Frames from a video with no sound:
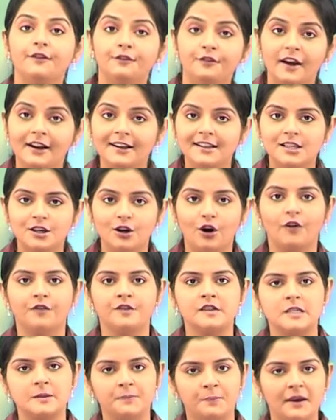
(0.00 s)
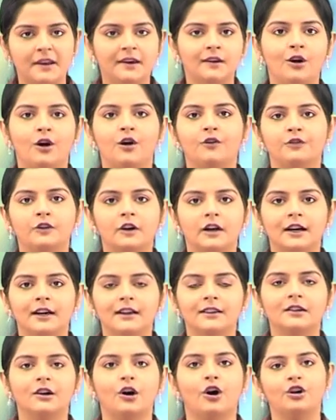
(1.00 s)
Effect of spin of
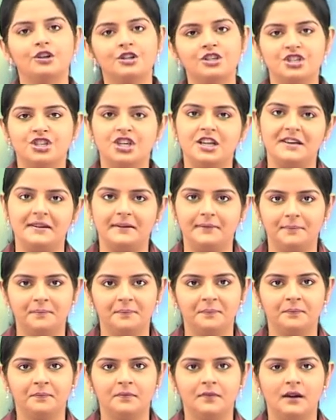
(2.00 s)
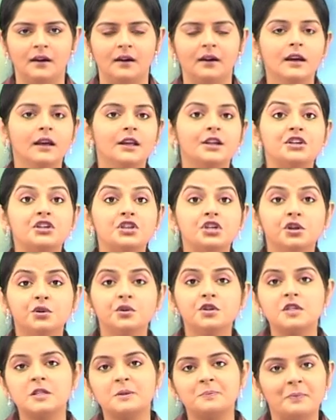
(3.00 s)
earth on g.
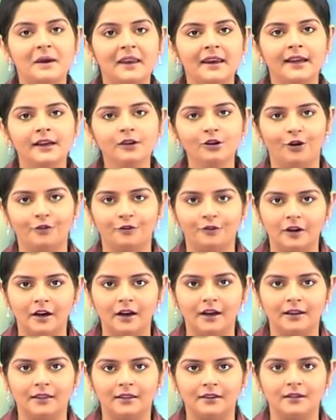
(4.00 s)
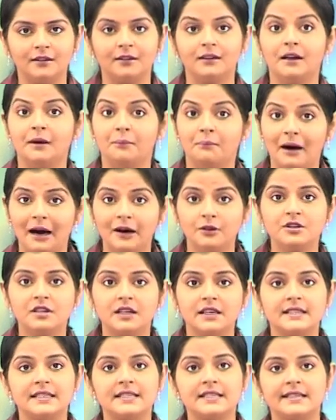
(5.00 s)
Due to spinning of earth
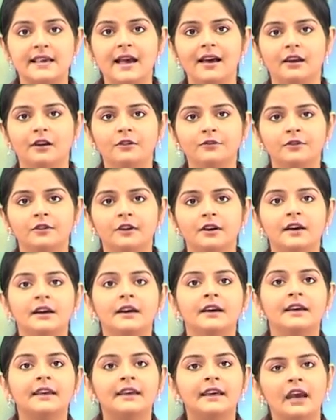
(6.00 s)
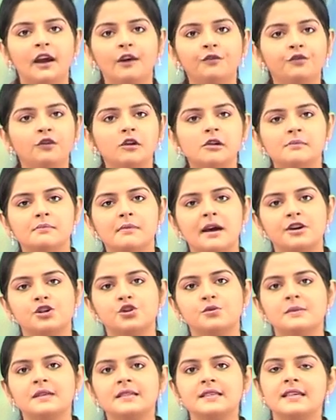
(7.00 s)
about itself, careful
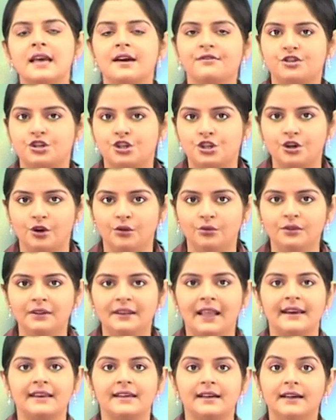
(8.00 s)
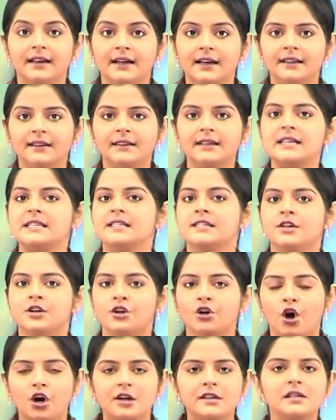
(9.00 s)
measurements have shown that earth is
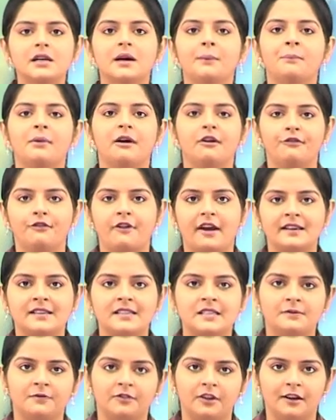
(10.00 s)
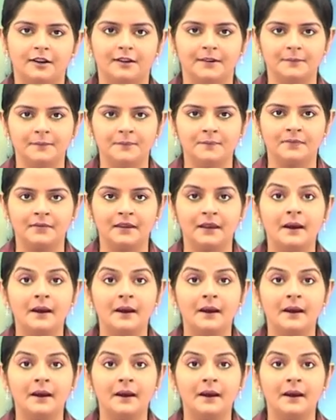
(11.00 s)
not a perfect sphere,